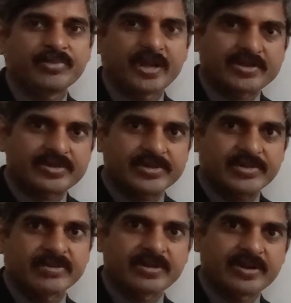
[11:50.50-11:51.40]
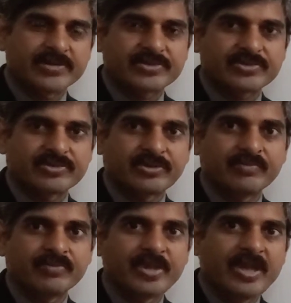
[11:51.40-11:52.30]
that sits on the
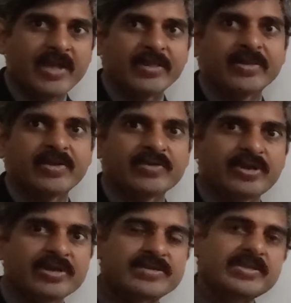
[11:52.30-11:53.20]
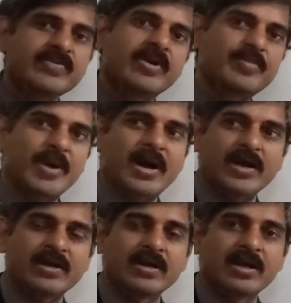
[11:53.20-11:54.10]
restaurant, and then there was a receiver
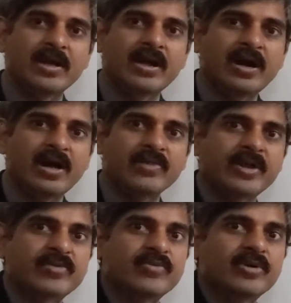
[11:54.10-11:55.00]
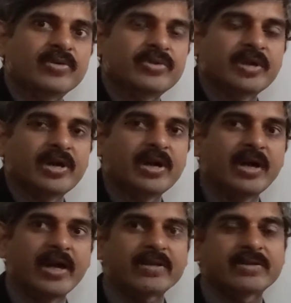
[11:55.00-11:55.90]
part that was
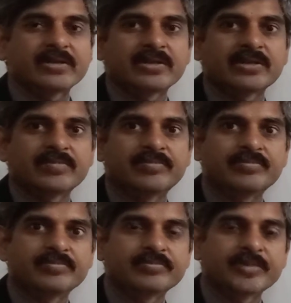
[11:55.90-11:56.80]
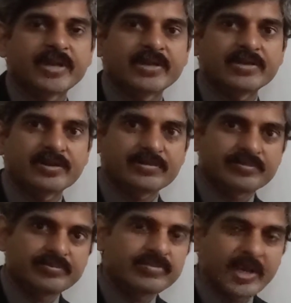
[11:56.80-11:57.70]
at
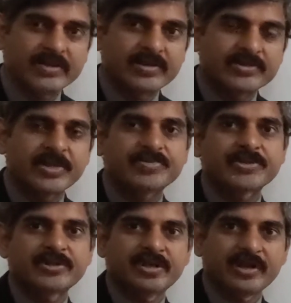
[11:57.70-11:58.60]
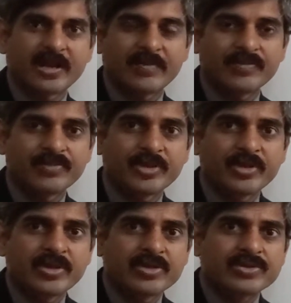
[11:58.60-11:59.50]
the reception area.
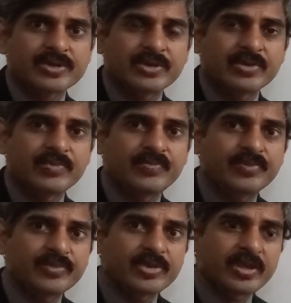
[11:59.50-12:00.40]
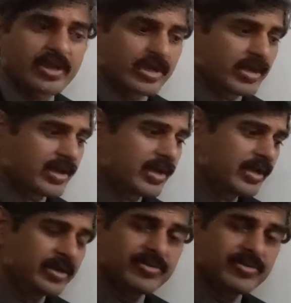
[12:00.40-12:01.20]
So in the